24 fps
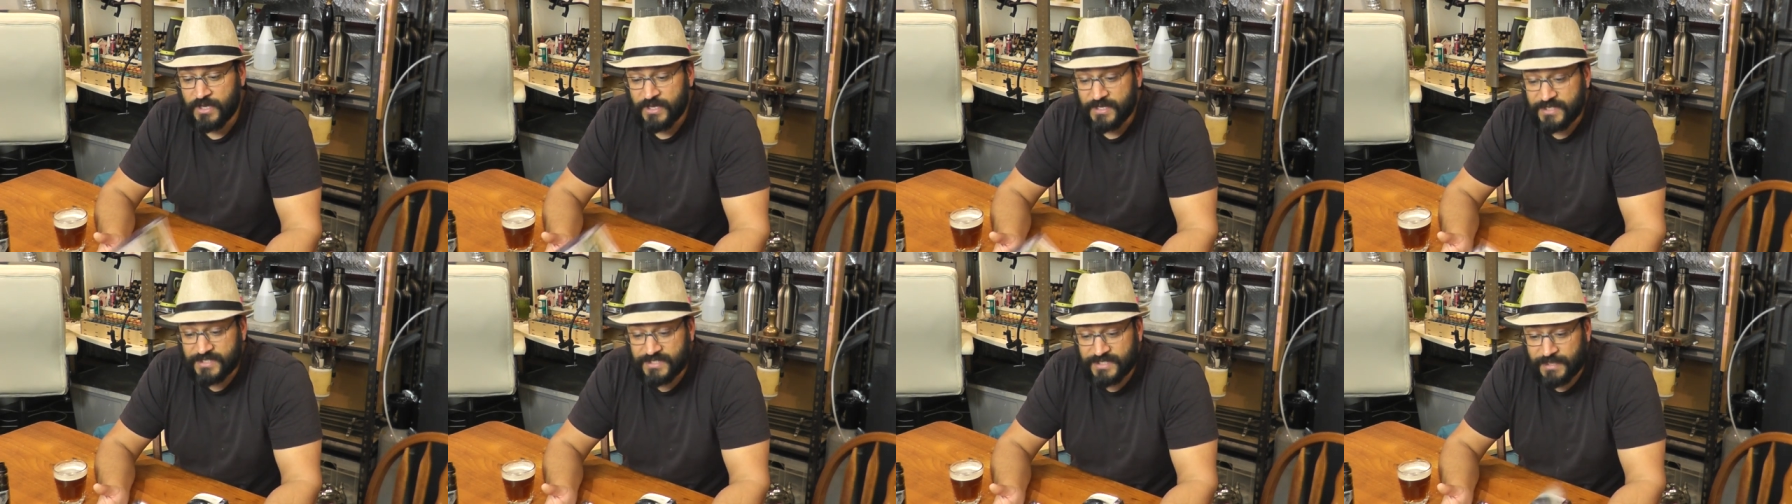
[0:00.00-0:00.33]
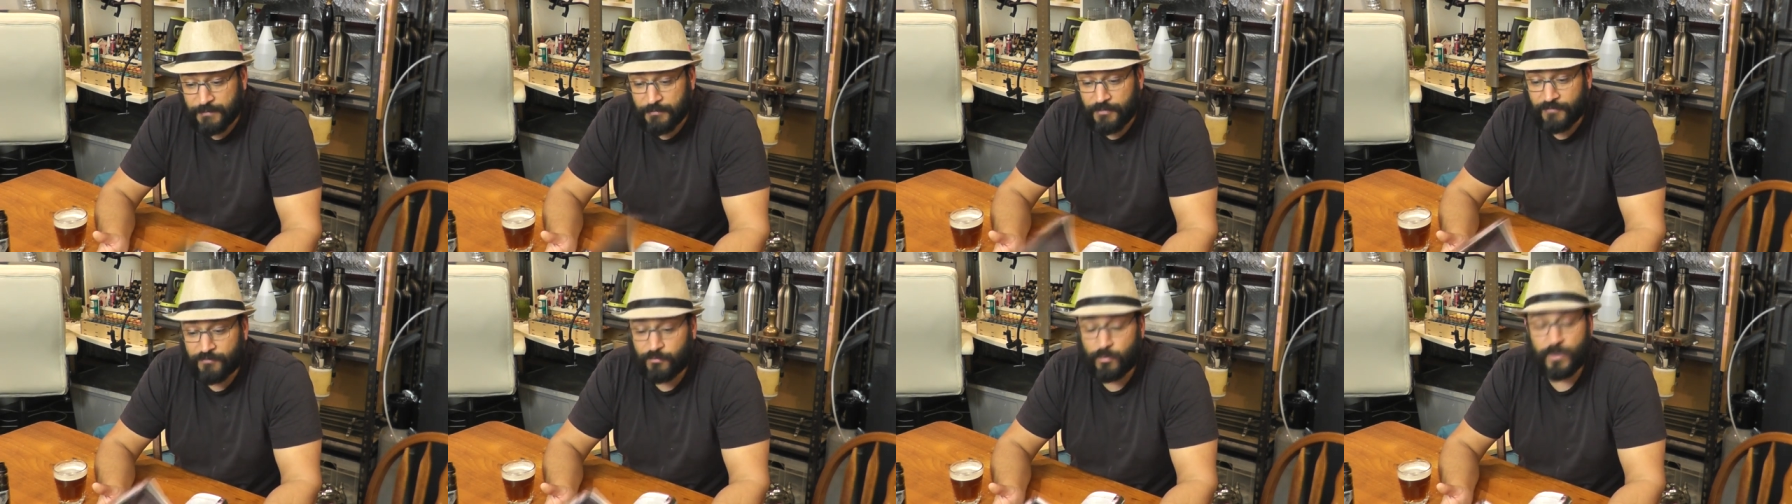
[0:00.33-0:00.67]

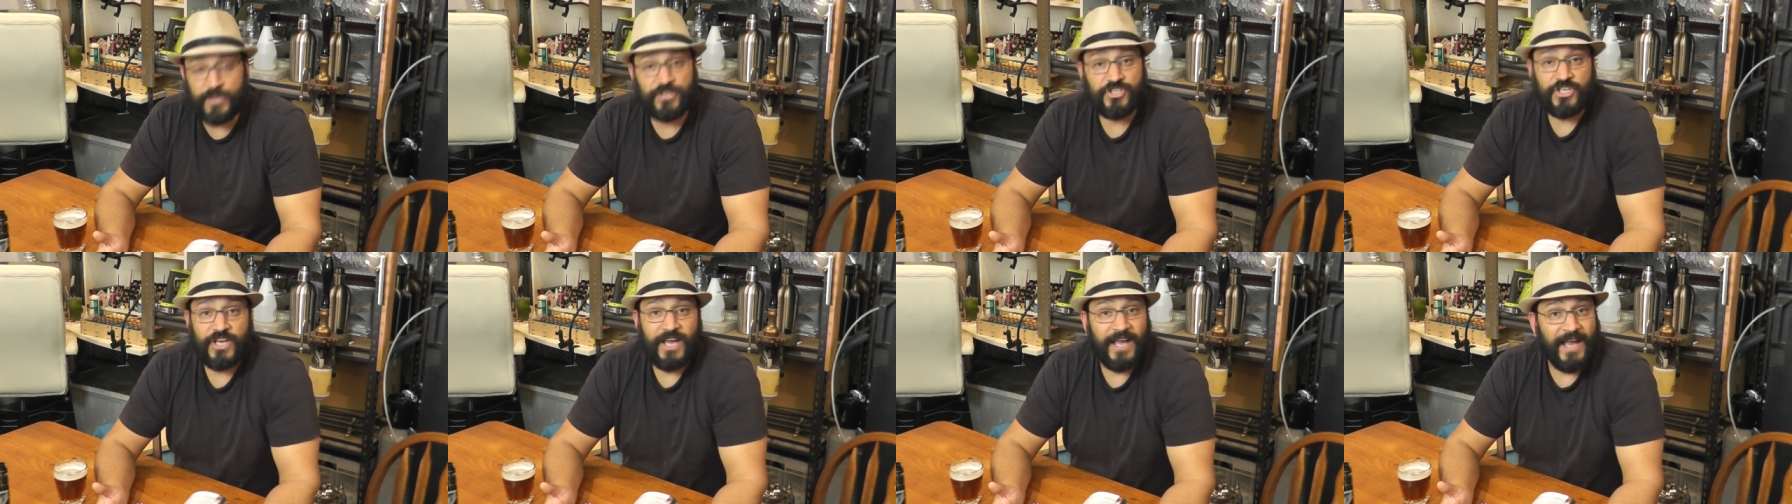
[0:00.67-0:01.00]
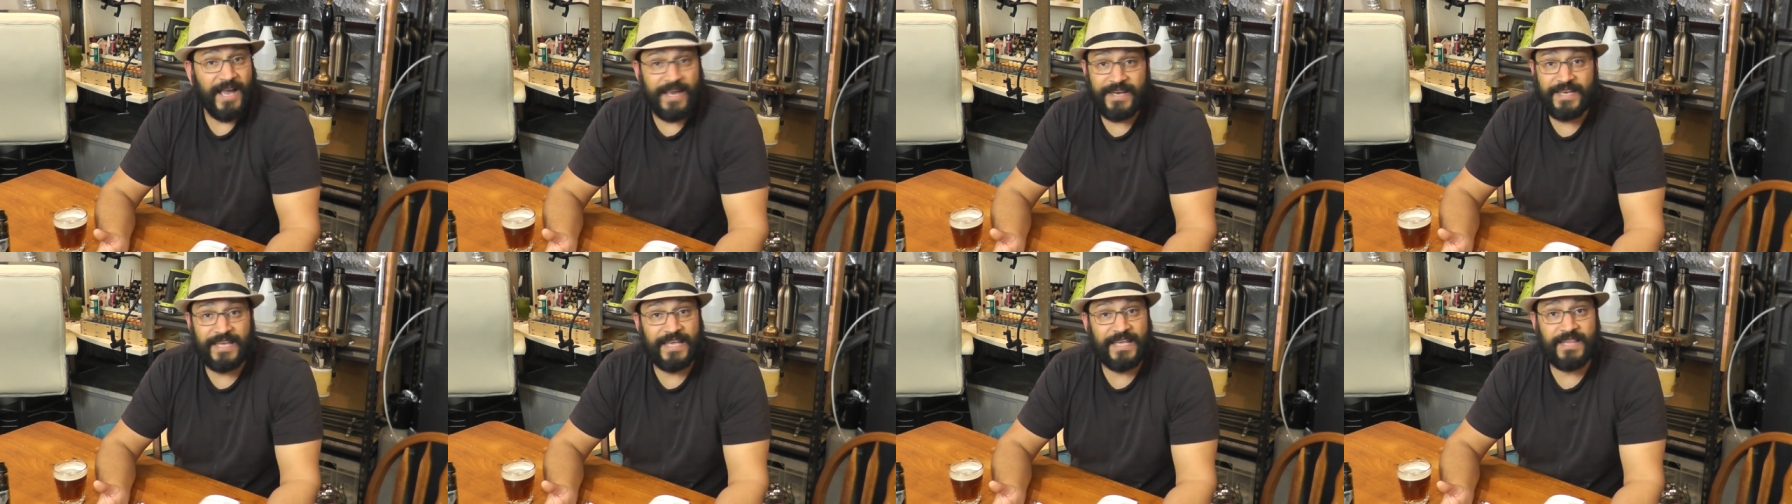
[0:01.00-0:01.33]
some of which
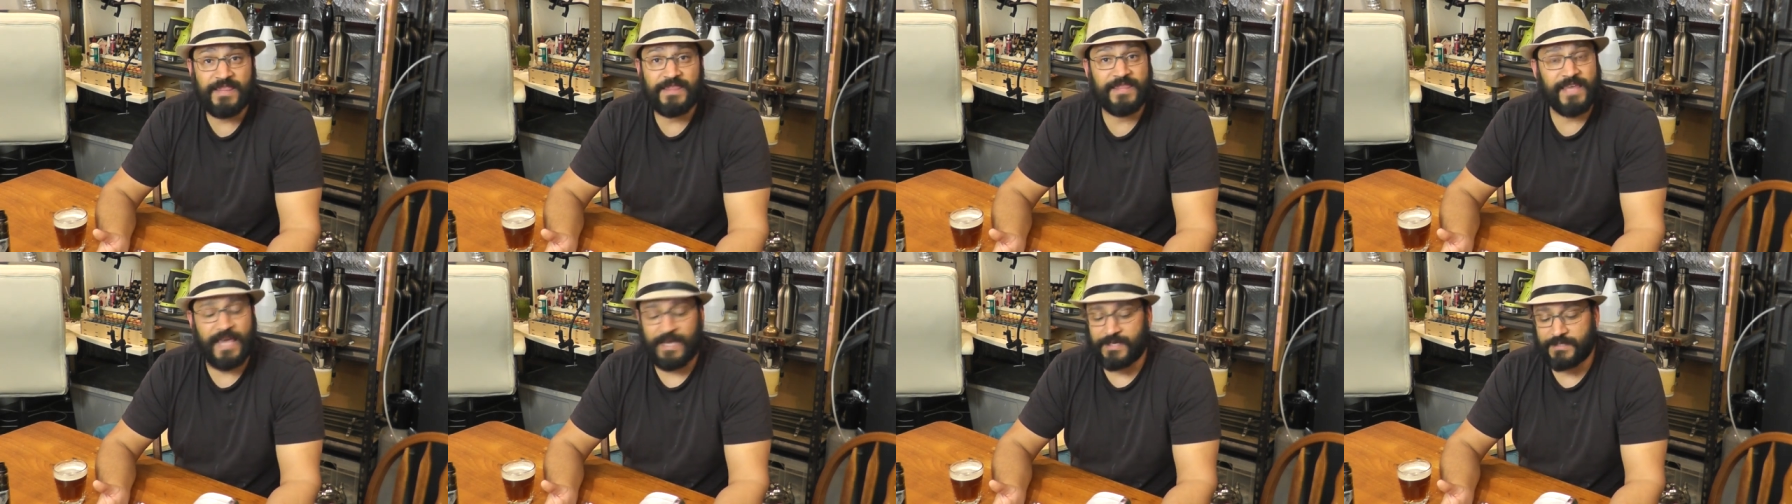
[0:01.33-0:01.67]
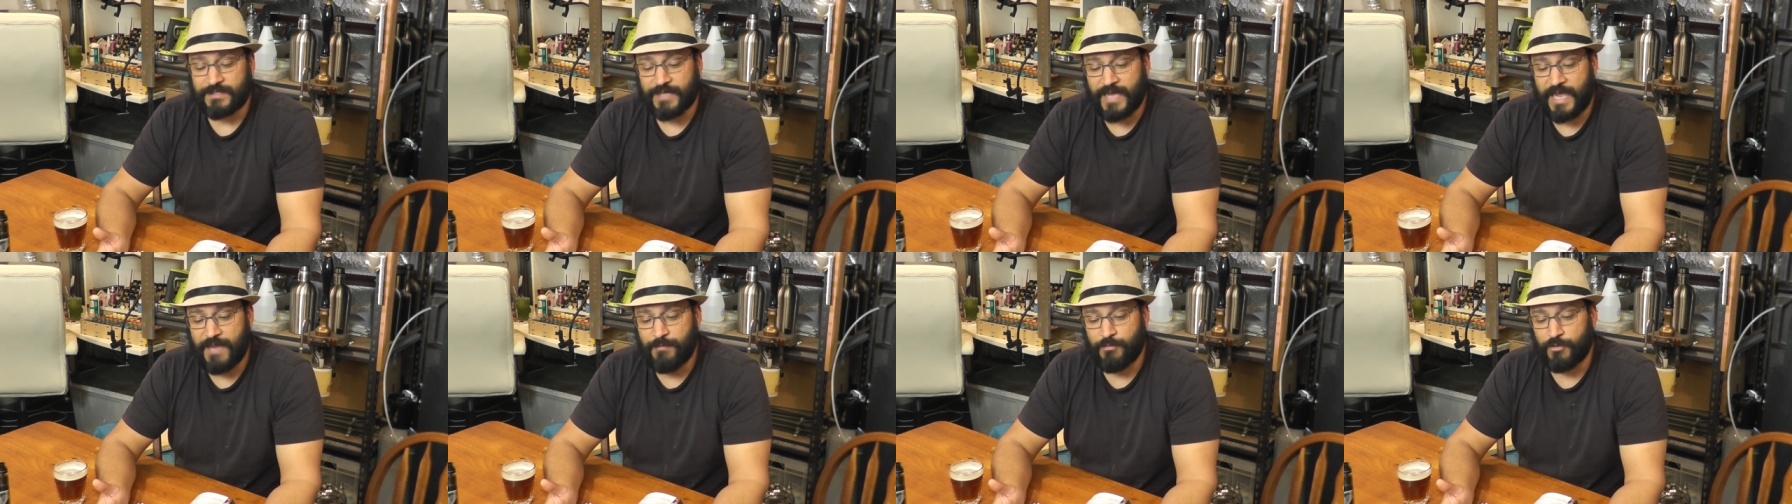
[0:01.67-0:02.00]
aren't in that
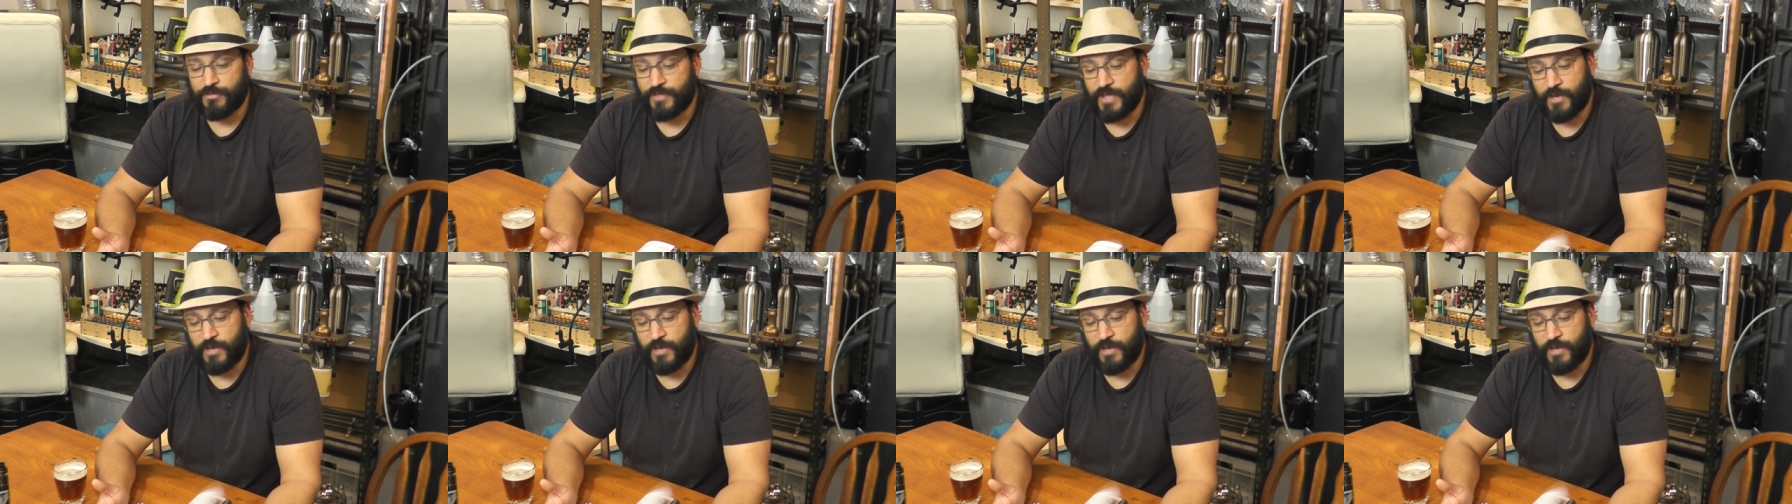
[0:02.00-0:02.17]
table.